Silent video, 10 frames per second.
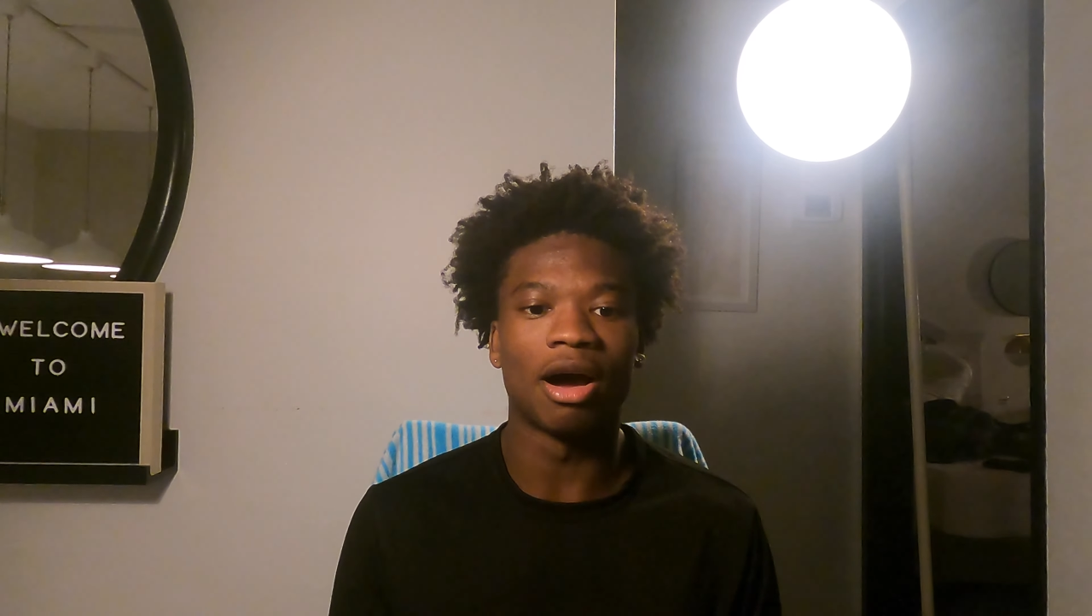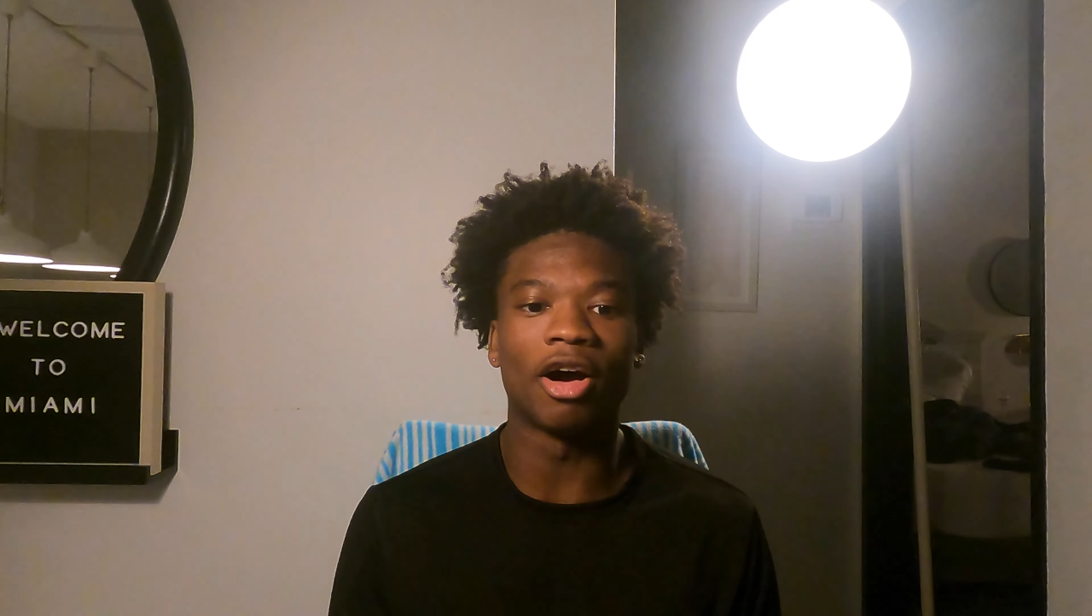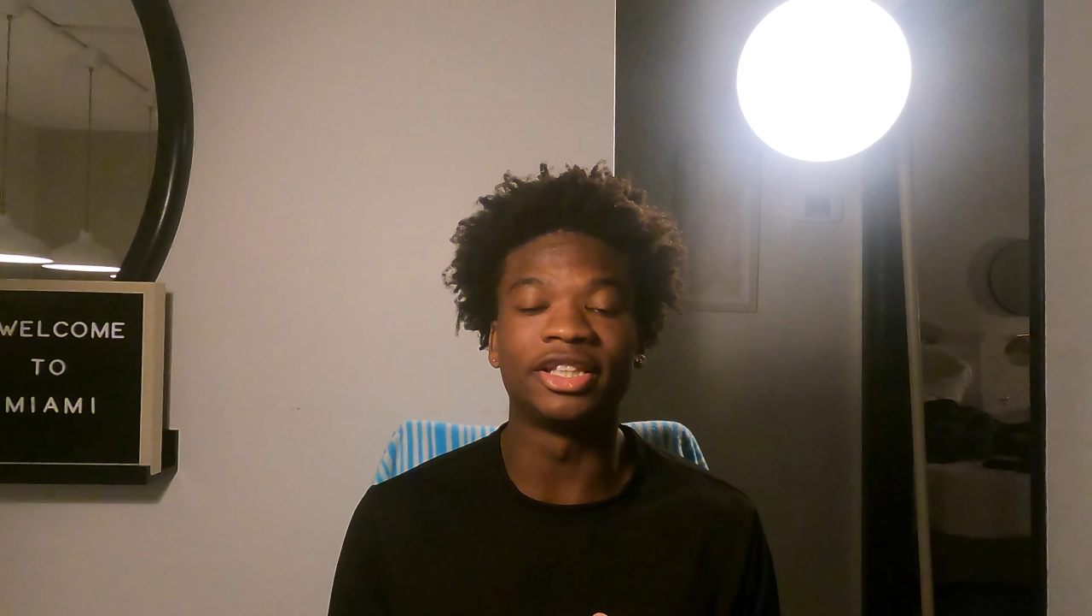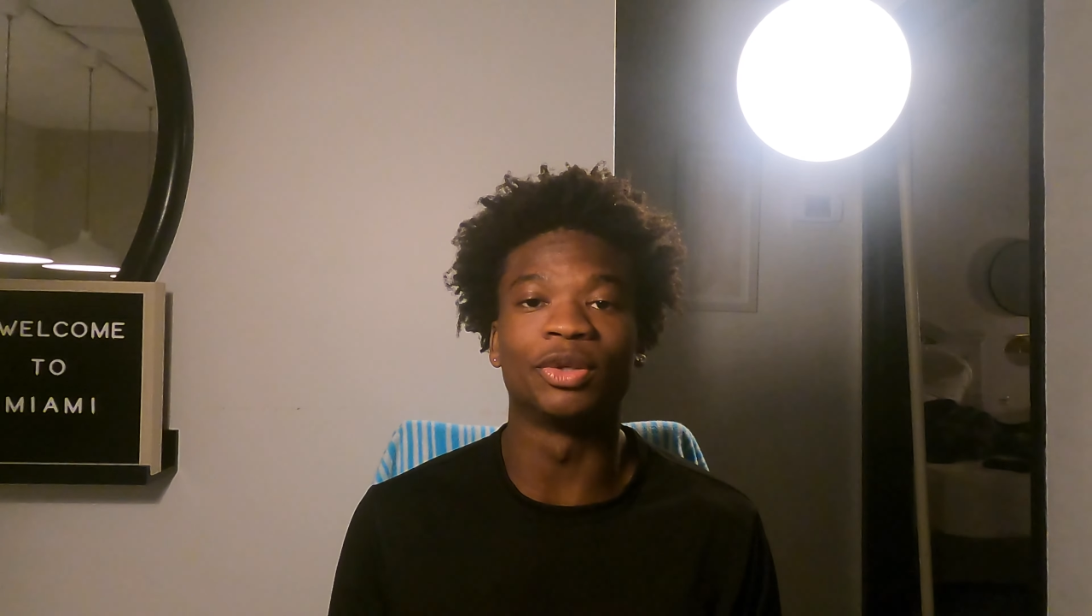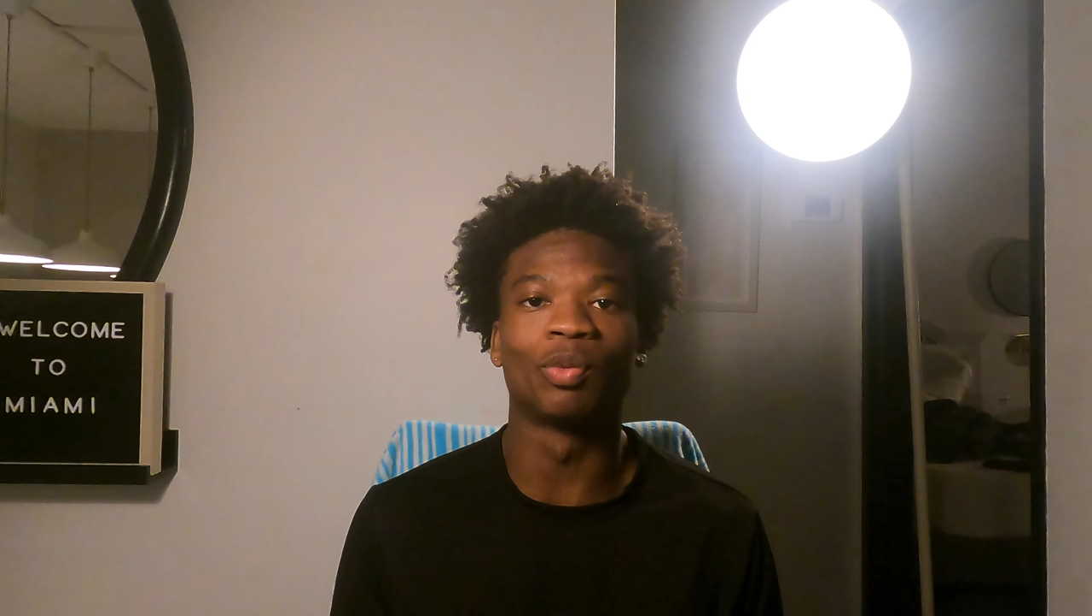
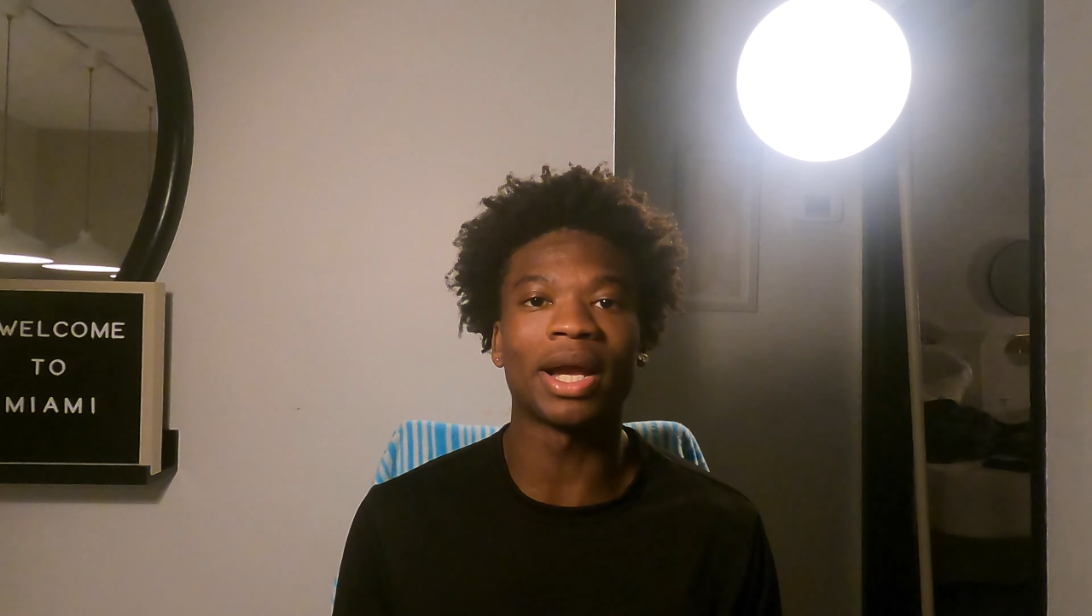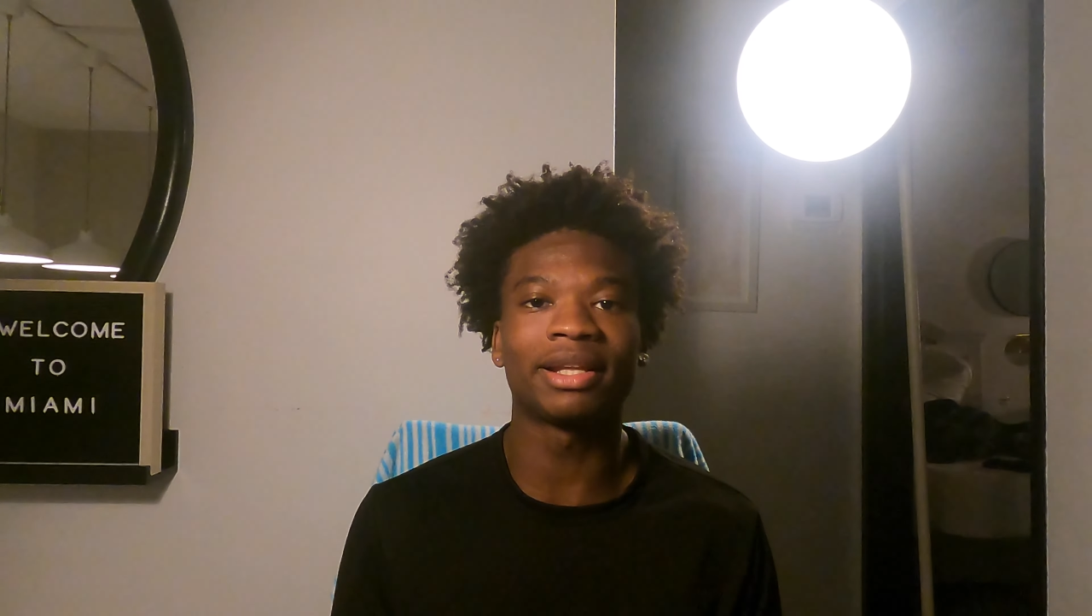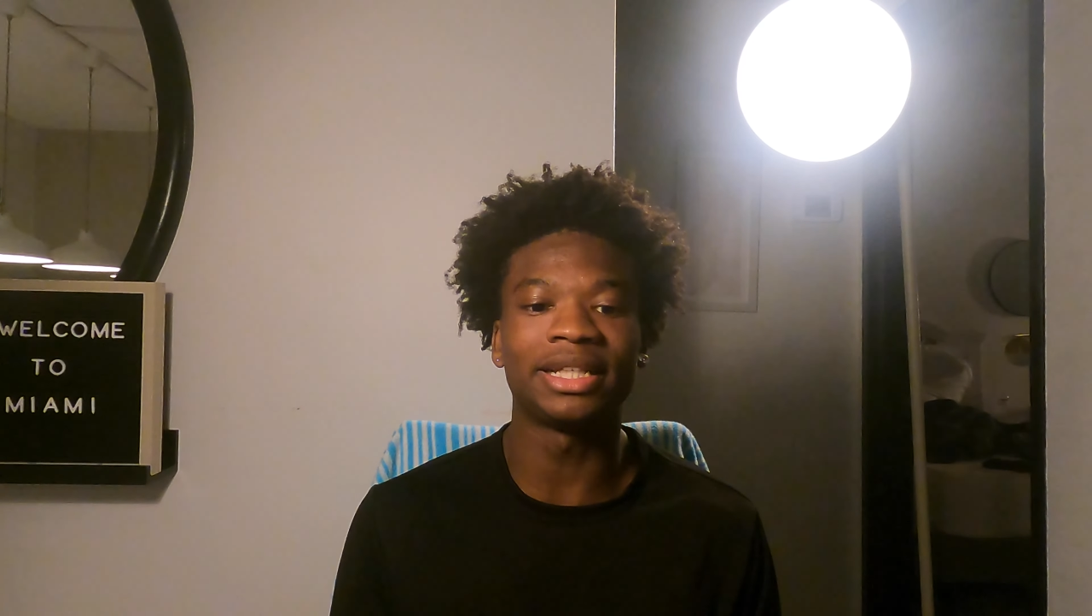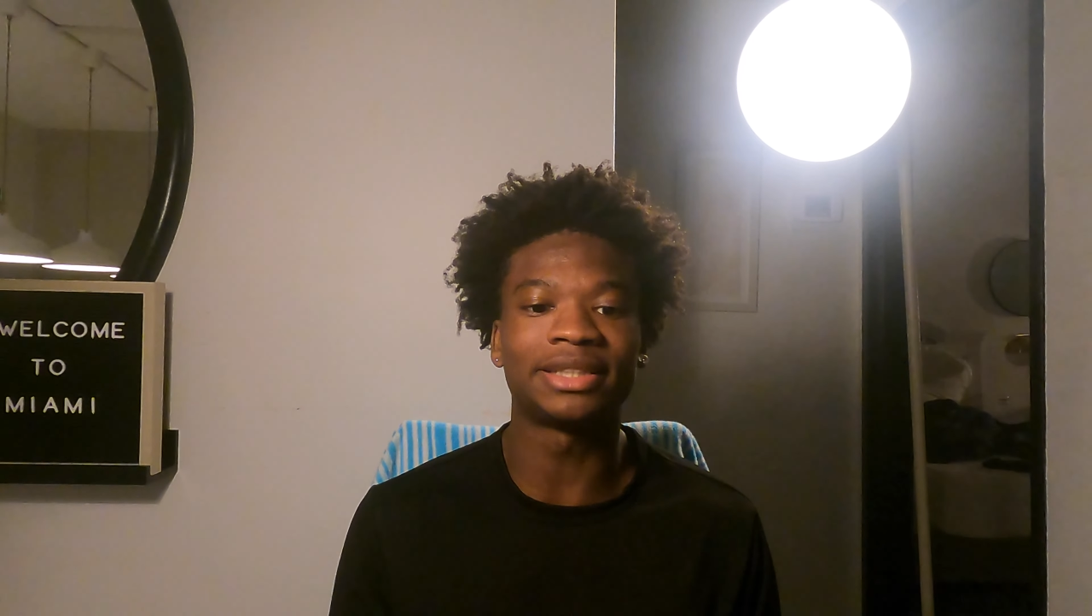are directly